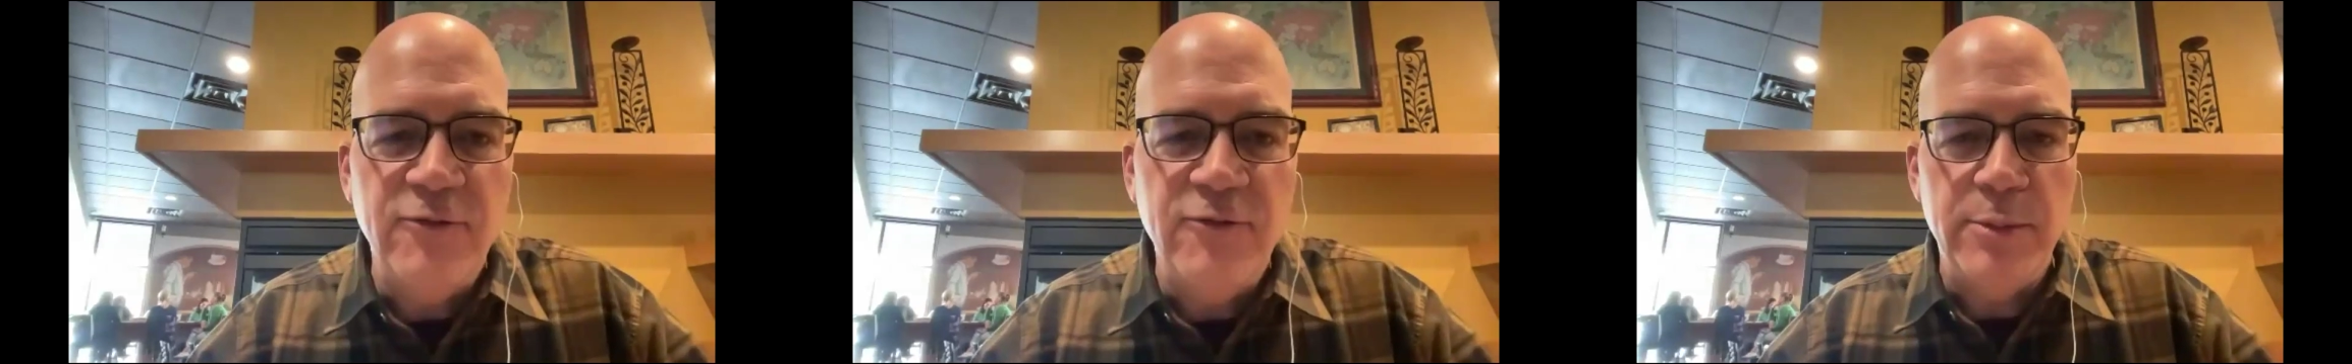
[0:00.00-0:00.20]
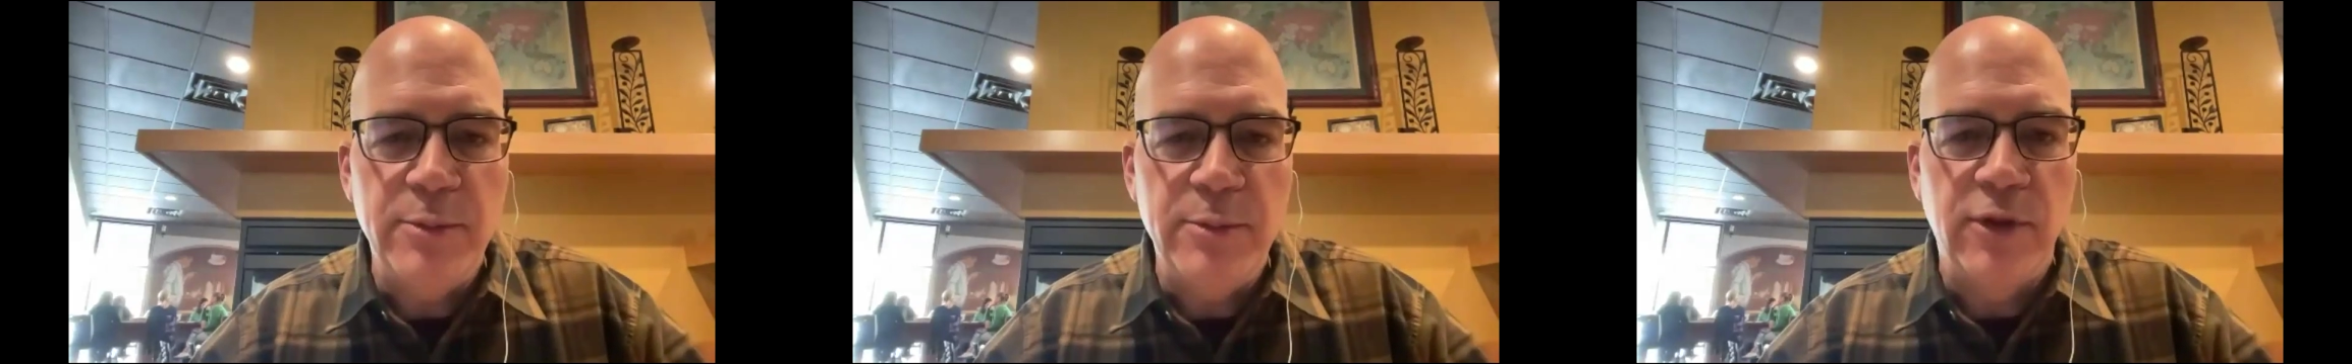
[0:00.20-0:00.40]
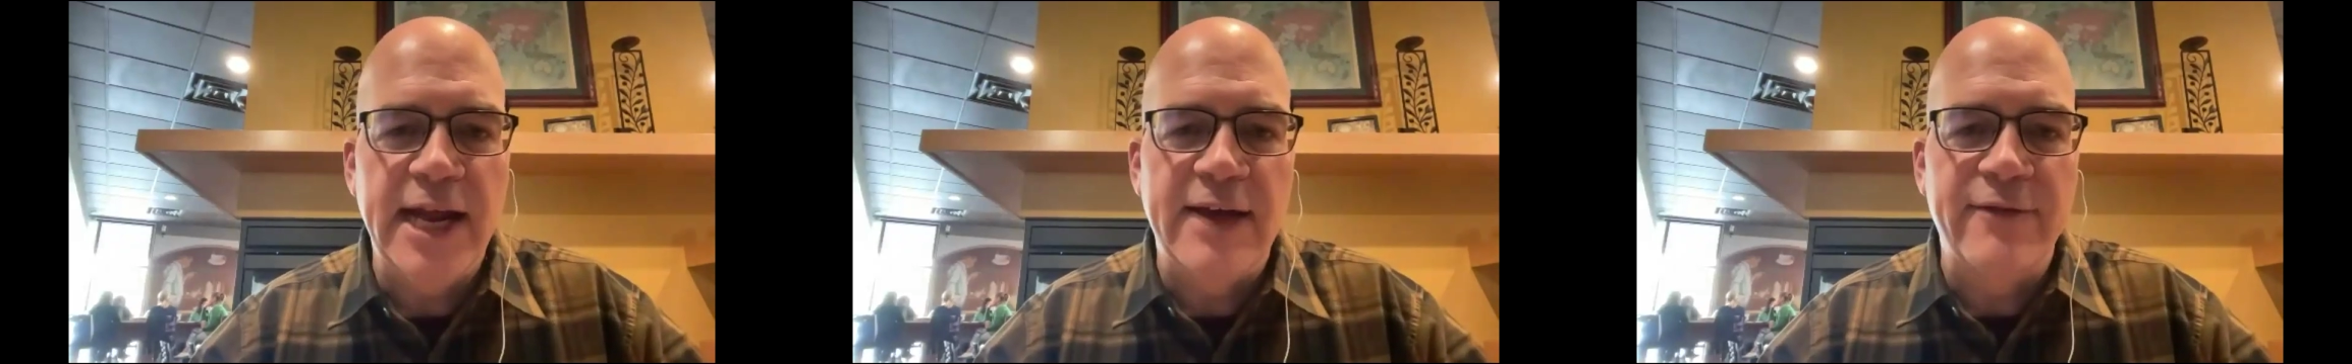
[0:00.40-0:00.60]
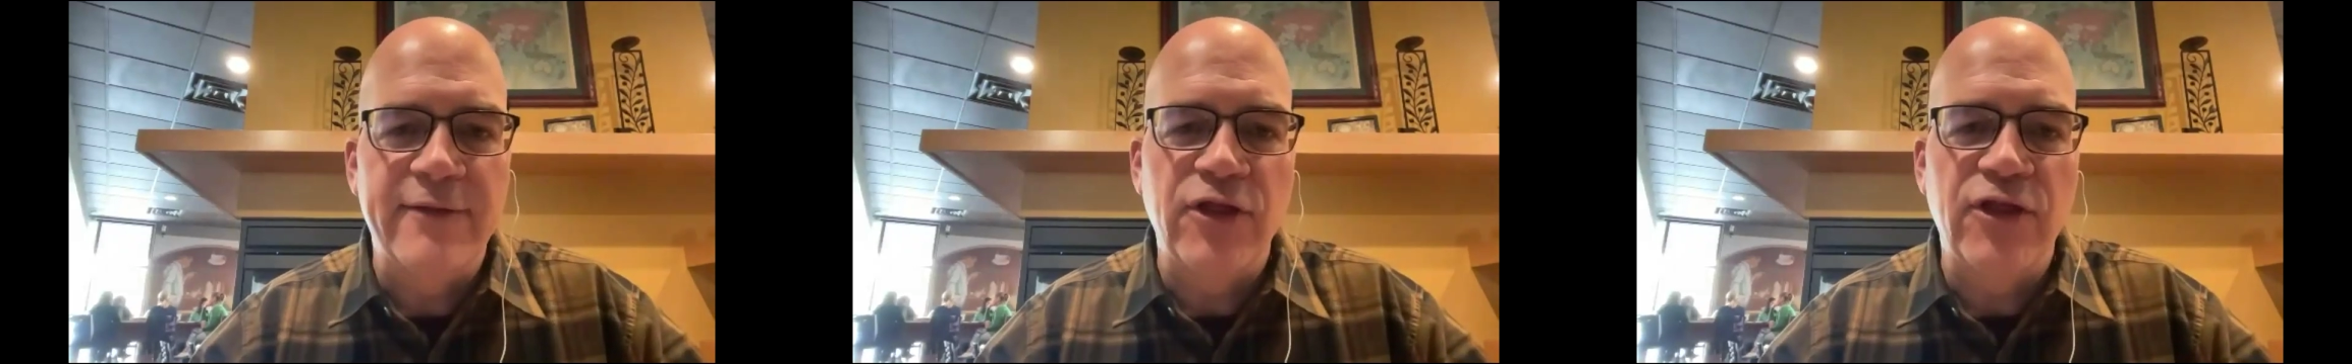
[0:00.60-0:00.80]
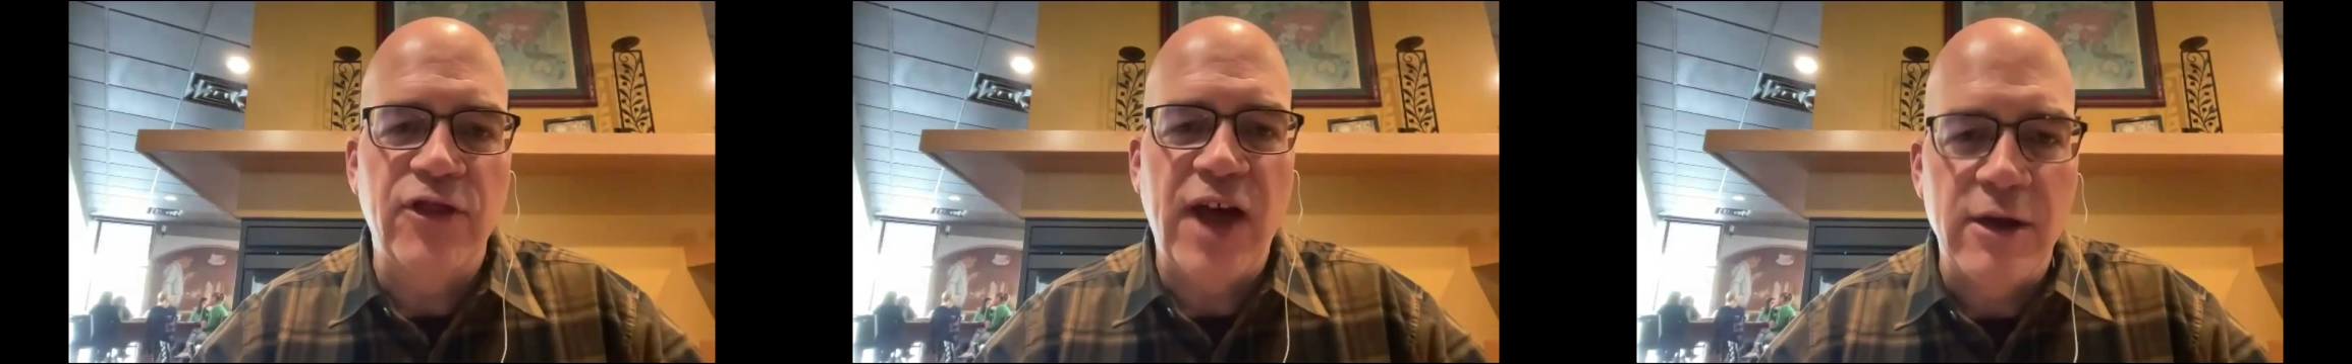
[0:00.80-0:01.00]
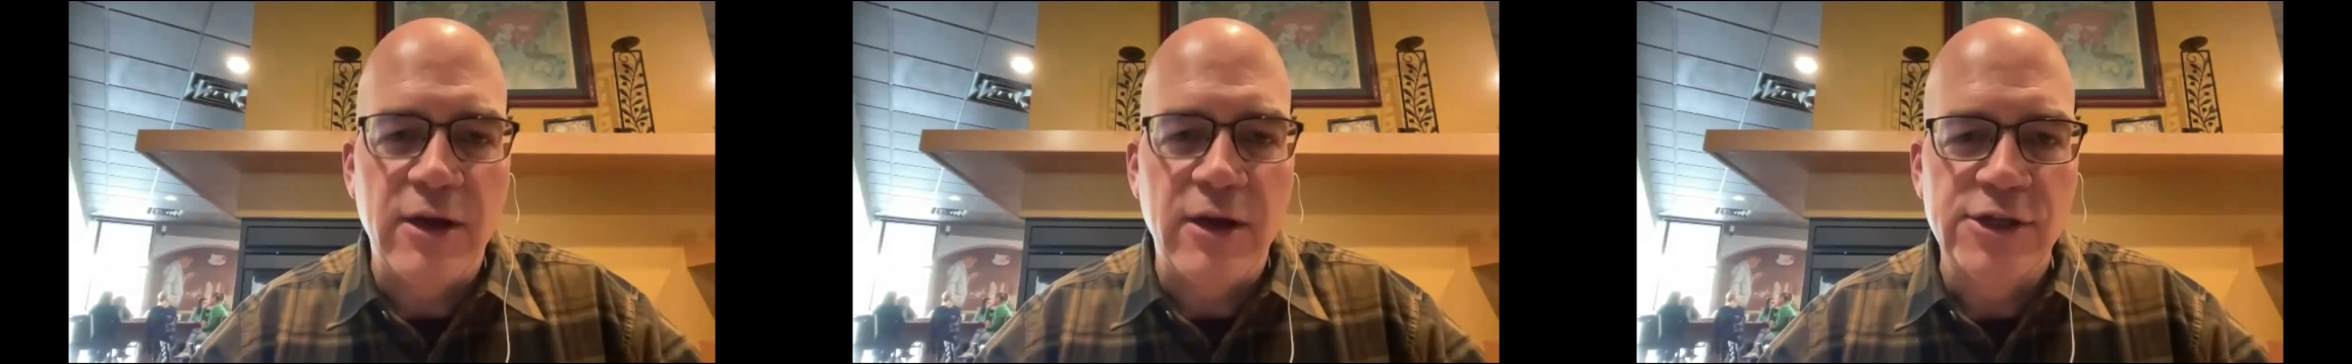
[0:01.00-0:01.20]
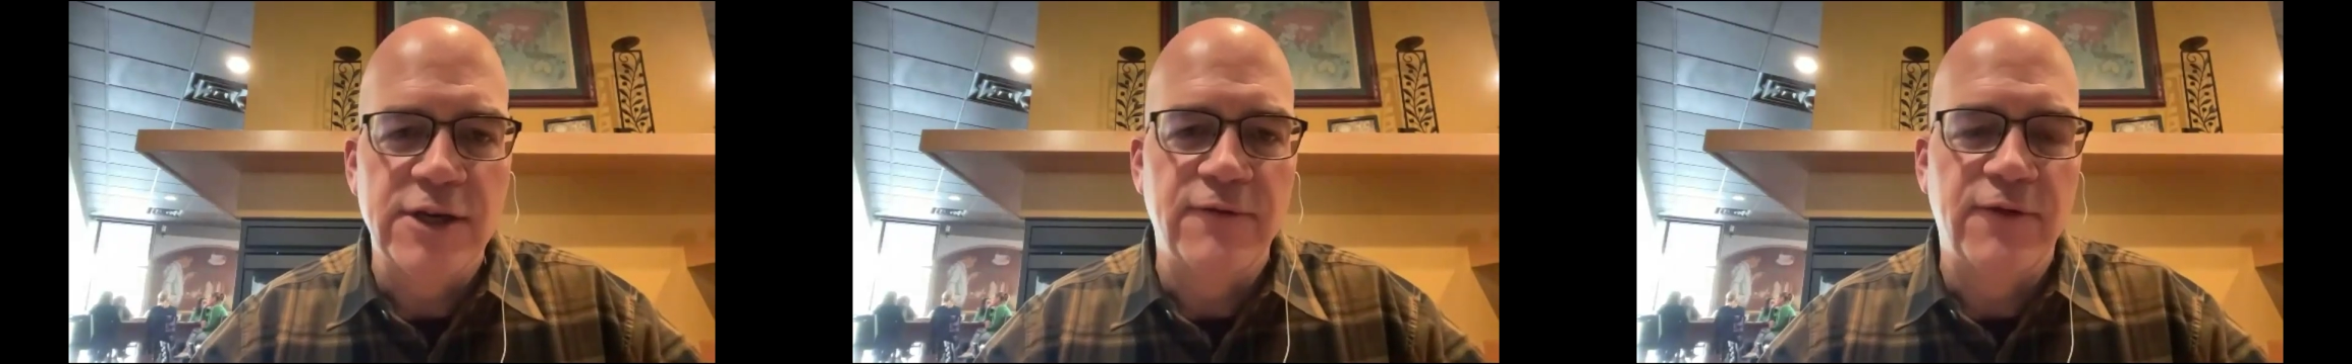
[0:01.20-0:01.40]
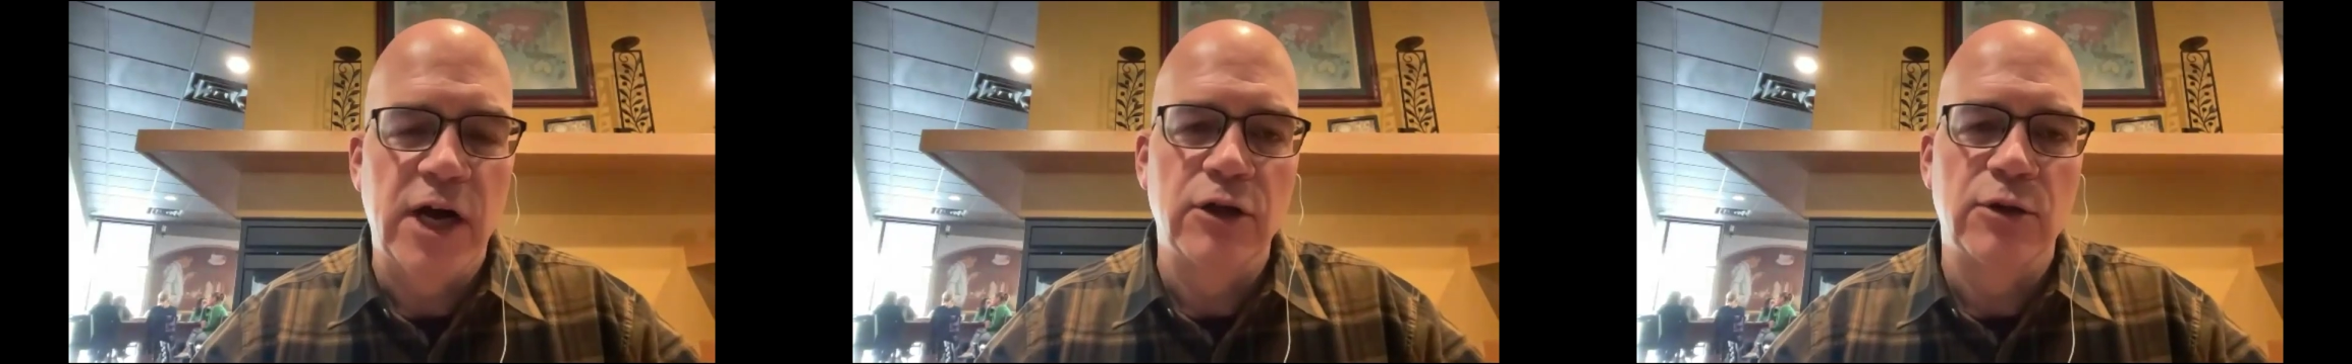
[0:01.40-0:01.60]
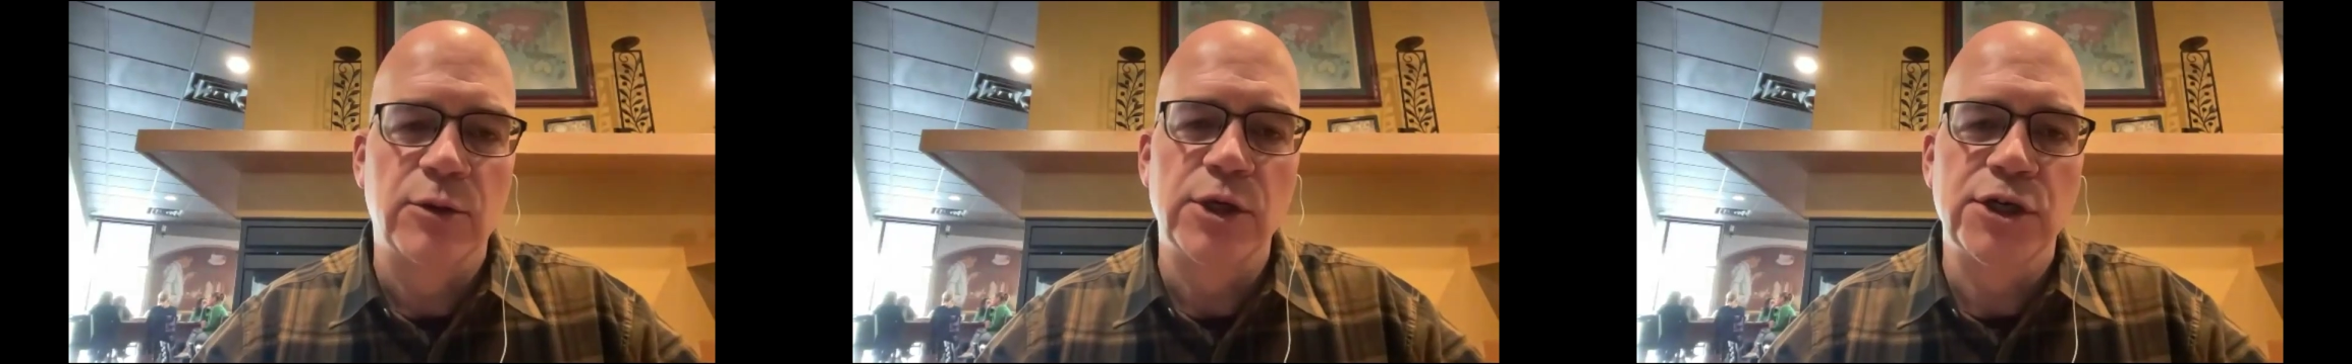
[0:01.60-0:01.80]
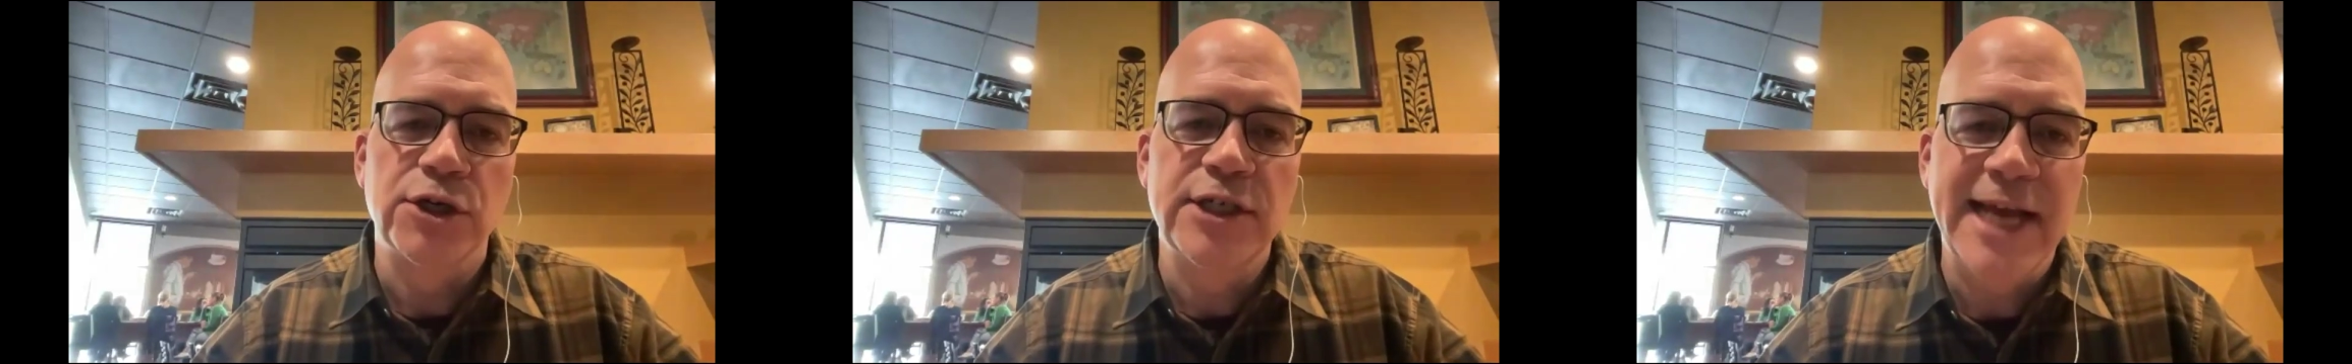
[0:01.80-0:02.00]
of people that have 1,000
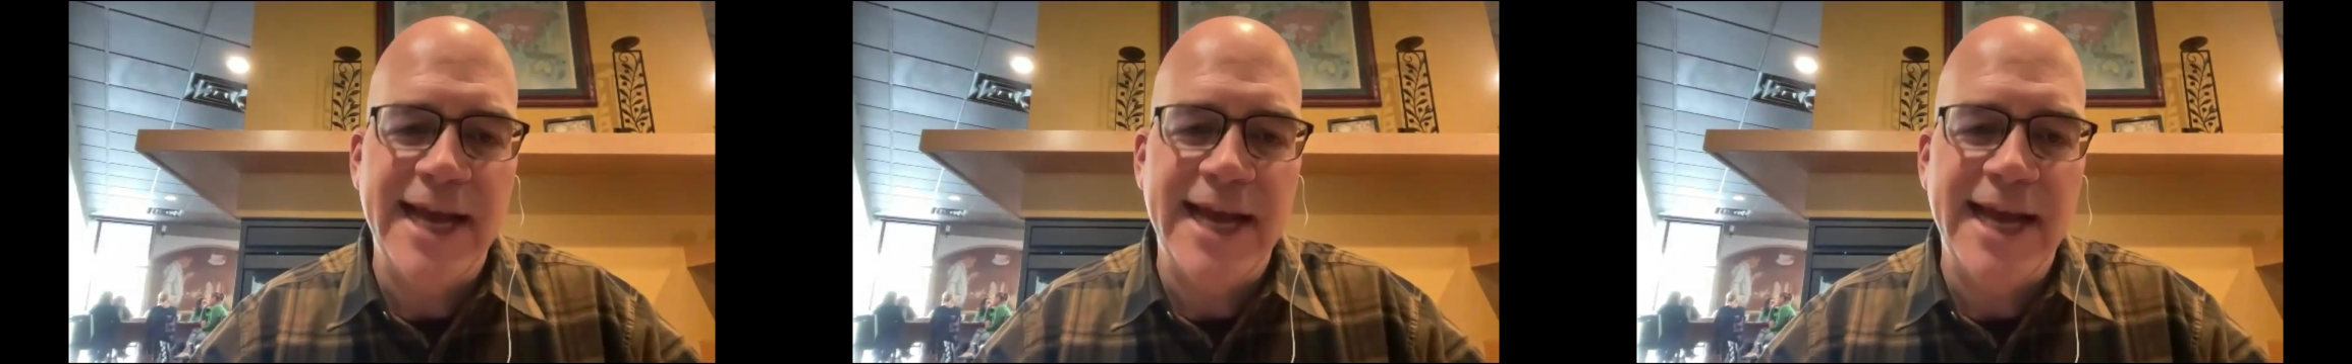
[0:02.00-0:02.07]
followers or